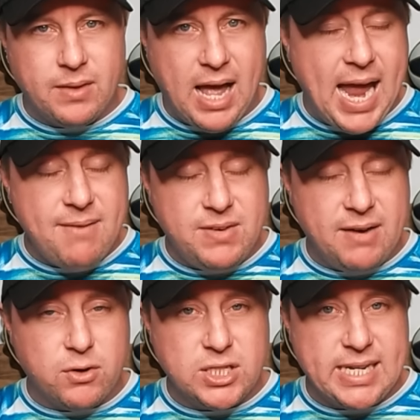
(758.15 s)
I have
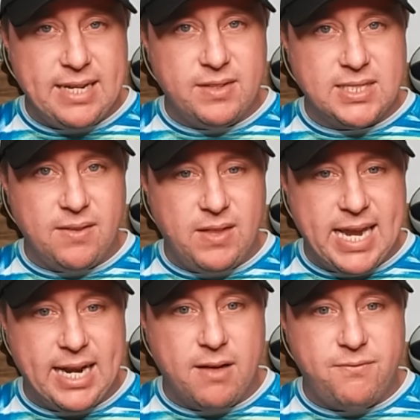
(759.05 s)
never seen this in the
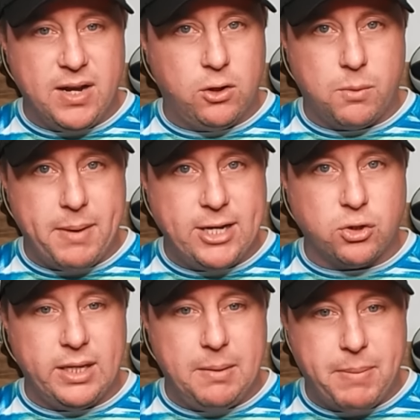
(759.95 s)
NFL or
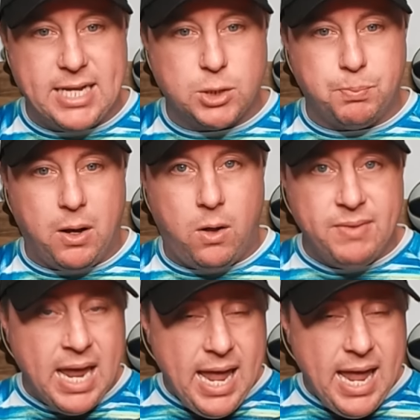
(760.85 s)
Major League Baseball.